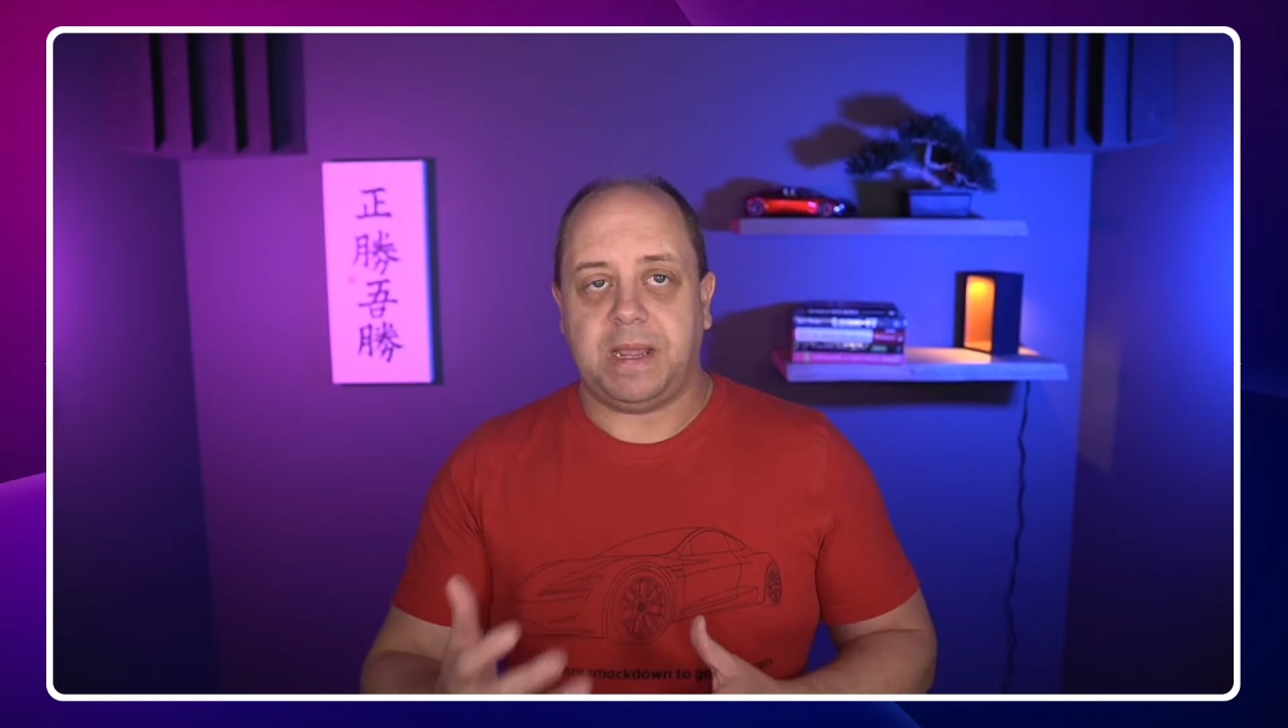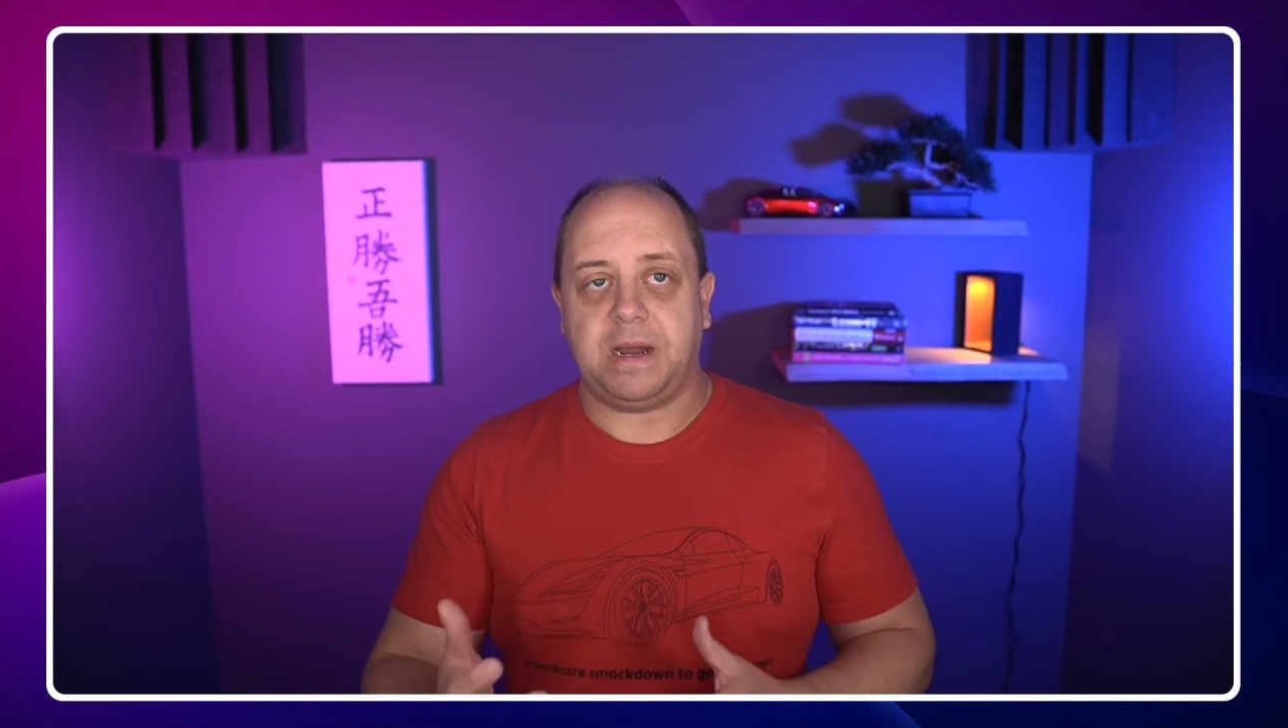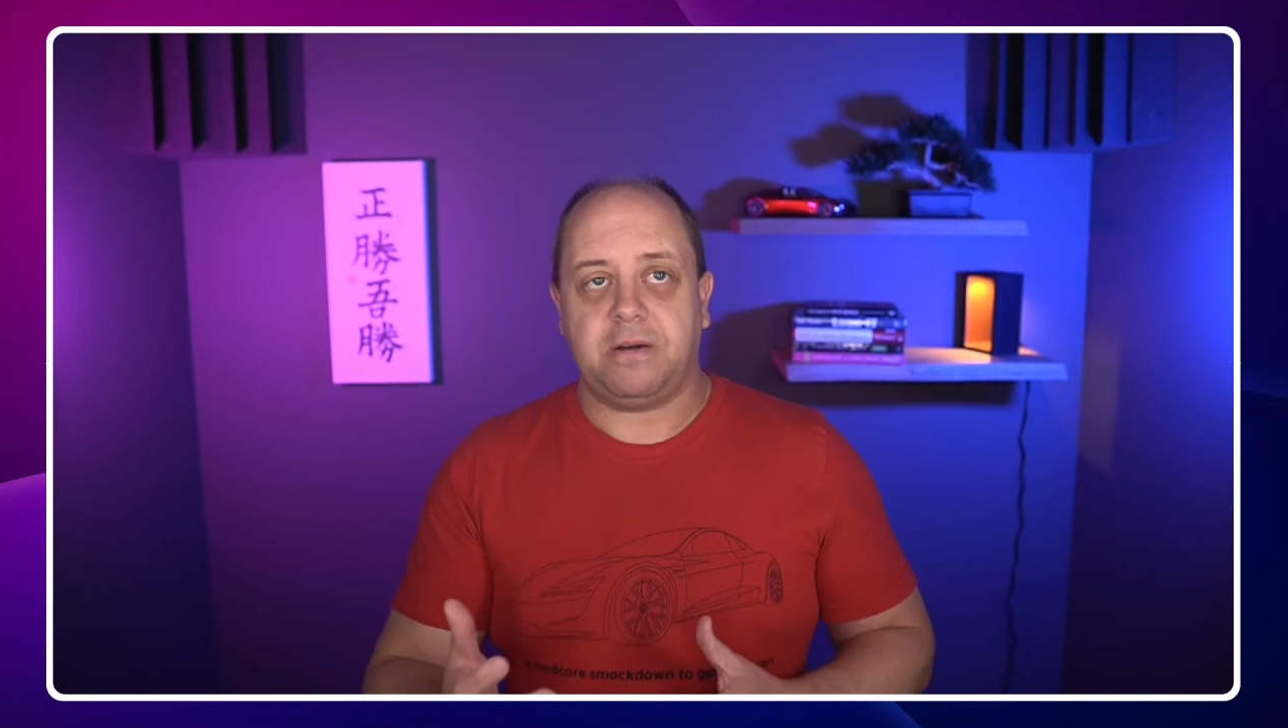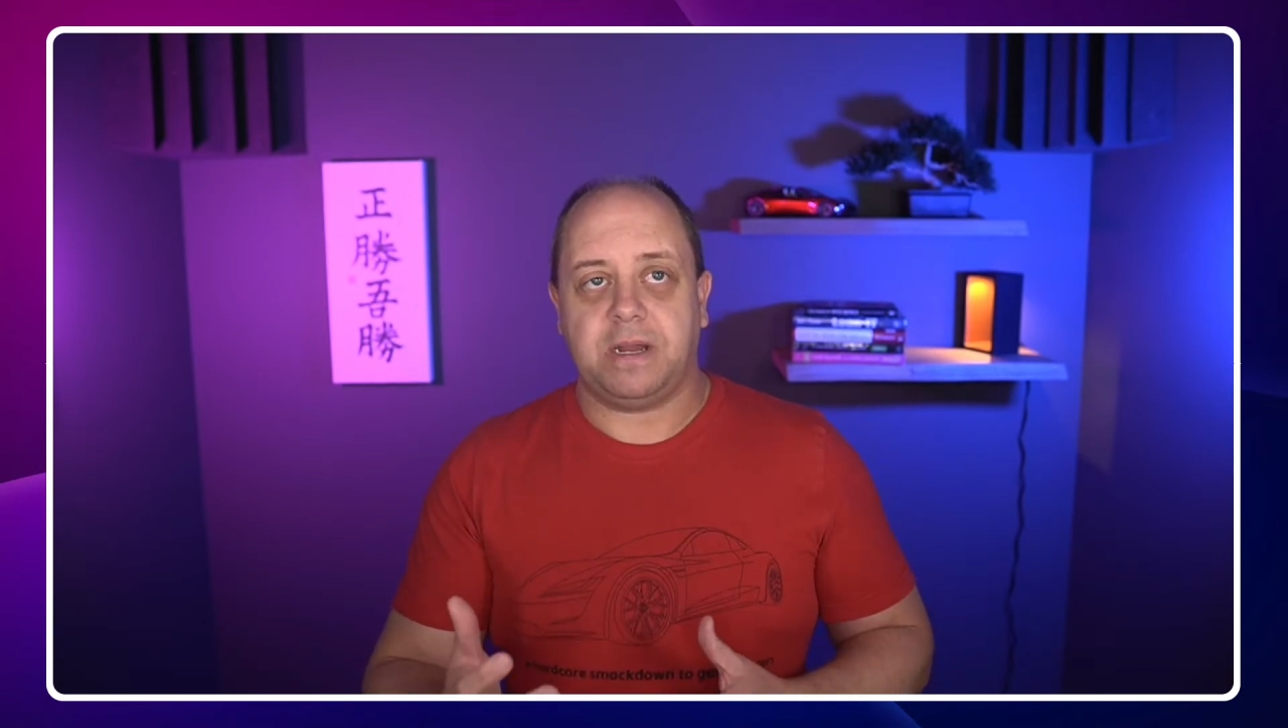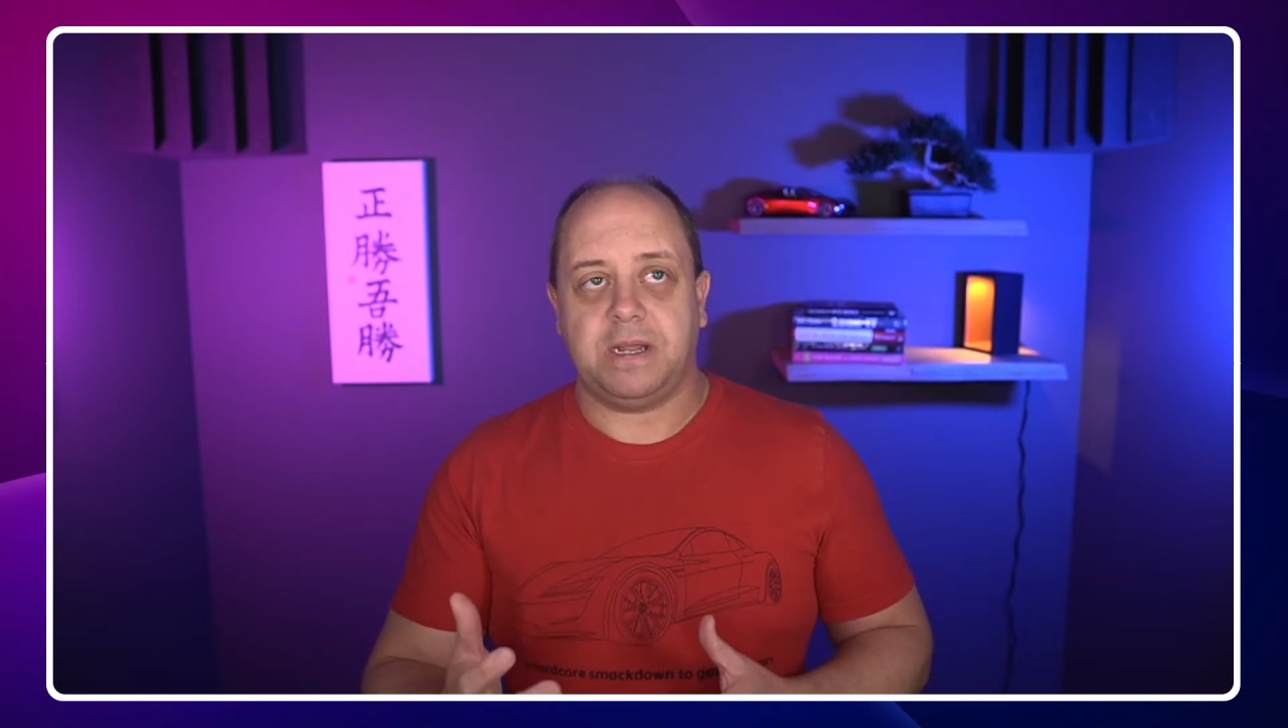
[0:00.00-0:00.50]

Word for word: there